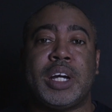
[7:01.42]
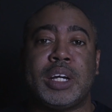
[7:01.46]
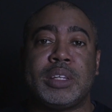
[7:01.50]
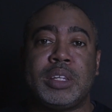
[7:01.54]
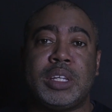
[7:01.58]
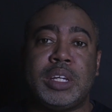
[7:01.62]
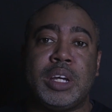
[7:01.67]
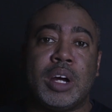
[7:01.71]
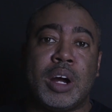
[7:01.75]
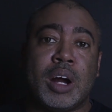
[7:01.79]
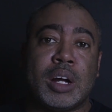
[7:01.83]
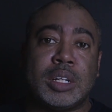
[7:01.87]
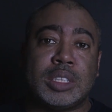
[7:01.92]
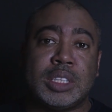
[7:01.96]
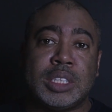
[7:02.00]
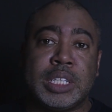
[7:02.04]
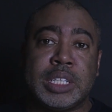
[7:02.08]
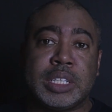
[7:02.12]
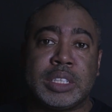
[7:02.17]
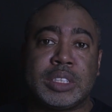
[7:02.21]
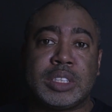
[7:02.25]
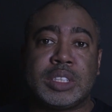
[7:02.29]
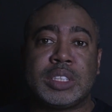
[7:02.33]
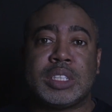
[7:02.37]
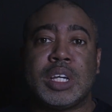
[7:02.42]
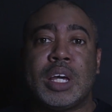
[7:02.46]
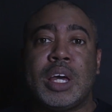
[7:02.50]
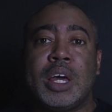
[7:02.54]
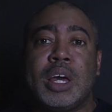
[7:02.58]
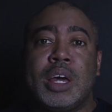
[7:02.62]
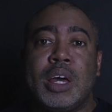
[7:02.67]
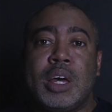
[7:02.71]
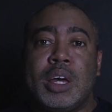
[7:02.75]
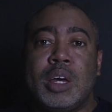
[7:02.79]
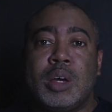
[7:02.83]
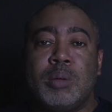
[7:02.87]
out the R6,
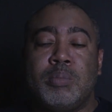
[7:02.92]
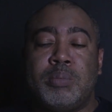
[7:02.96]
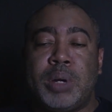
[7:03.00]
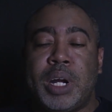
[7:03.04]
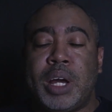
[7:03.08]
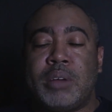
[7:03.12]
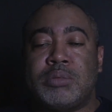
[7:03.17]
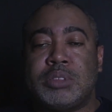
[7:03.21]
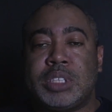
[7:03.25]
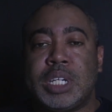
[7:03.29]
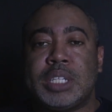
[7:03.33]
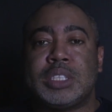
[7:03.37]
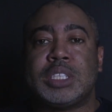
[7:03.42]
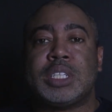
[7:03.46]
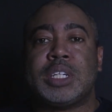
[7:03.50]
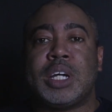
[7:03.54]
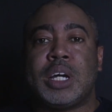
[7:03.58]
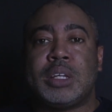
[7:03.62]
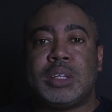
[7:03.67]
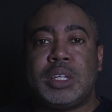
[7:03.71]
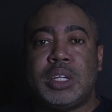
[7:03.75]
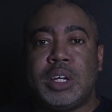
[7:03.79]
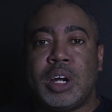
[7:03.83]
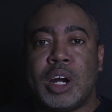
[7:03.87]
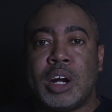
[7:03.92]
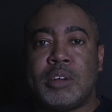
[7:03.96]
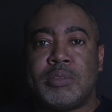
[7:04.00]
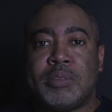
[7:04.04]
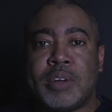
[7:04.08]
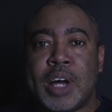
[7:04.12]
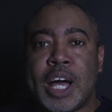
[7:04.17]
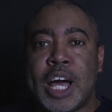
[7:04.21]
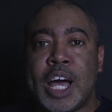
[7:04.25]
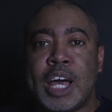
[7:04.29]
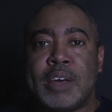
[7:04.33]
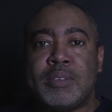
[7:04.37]
but I've tested out the
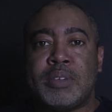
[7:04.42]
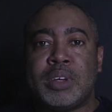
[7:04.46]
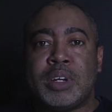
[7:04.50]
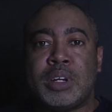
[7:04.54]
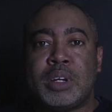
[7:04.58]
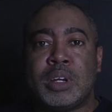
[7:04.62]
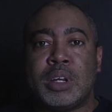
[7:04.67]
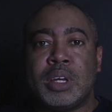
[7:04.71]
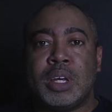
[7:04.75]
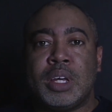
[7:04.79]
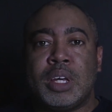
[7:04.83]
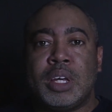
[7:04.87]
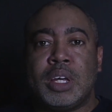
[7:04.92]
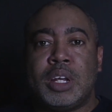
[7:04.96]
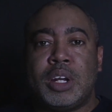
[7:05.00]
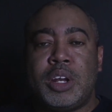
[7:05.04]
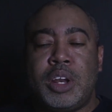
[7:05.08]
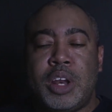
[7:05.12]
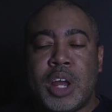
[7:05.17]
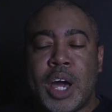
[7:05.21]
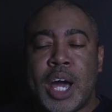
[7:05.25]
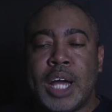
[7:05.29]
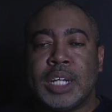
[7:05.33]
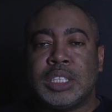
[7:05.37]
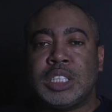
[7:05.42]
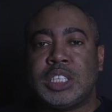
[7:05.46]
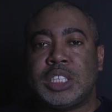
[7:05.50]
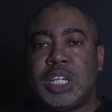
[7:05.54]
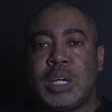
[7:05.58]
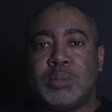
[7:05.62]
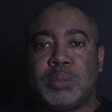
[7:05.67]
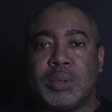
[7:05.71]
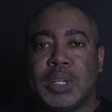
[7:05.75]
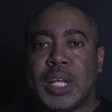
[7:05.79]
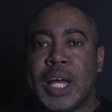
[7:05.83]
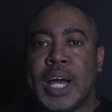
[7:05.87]
R5, and
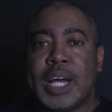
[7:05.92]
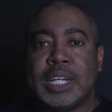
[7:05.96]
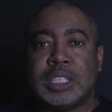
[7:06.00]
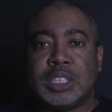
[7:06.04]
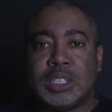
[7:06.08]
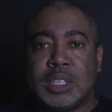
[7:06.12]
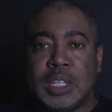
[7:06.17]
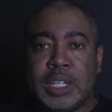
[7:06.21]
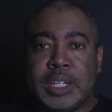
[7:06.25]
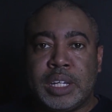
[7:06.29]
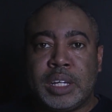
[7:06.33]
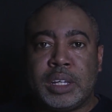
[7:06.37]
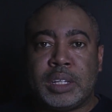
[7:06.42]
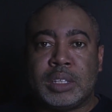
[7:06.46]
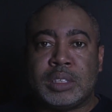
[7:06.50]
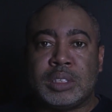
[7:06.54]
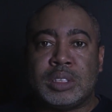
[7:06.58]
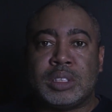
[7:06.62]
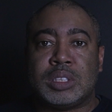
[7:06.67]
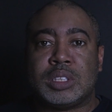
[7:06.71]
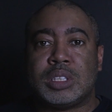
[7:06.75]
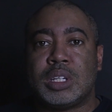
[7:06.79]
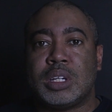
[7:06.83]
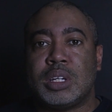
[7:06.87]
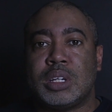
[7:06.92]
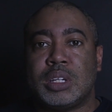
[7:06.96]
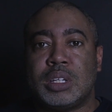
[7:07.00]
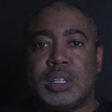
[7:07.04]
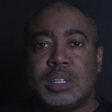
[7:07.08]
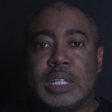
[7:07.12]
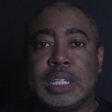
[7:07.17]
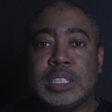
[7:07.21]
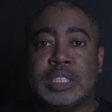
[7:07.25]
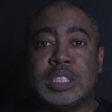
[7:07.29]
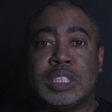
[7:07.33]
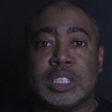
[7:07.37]
non-stabilized
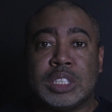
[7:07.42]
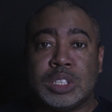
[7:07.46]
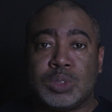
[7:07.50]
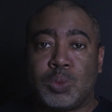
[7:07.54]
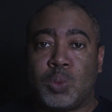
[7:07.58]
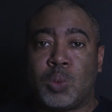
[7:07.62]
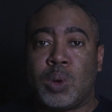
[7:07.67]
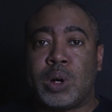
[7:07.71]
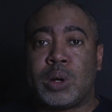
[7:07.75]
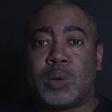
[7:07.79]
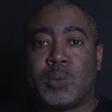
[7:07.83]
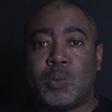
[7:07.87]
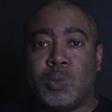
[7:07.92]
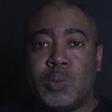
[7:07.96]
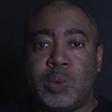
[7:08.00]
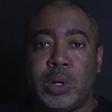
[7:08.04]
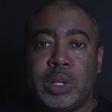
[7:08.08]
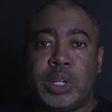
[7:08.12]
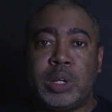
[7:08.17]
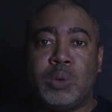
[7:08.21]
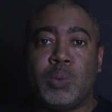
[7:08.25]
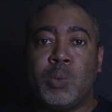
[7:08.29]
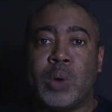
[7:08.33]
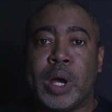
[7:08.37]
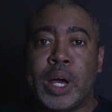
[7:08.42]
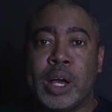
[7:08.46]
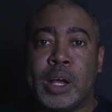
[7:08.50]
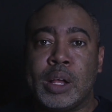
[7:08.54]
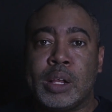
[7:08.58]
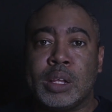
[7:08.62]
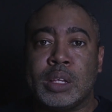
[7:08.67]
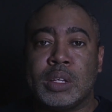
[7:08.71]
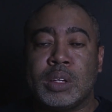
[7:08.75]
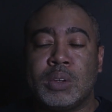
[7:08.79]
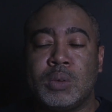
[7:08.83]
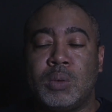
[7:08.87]
lenses work really
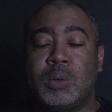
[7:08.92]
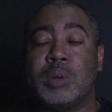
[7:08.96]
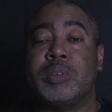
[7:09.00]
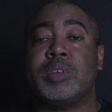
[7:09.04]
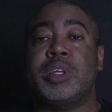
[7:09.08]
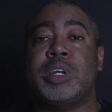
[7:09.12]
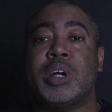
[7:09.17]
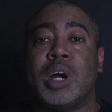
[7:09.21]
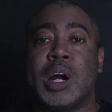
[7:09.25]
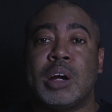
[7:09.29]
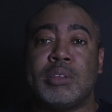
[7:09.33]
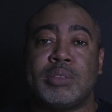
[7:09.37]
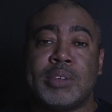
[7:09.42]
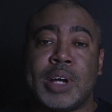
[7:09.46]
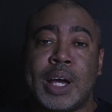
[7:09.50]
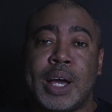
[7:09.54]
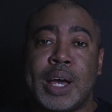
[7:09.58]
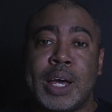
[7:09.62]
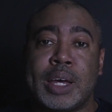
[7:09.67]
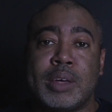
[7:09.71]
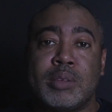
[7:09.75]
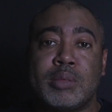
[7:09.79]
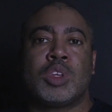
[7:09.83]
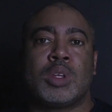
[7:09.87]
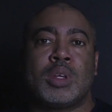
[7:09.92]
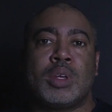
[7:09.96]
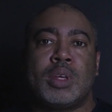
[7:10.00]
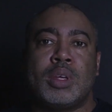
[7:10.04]
well with the R5.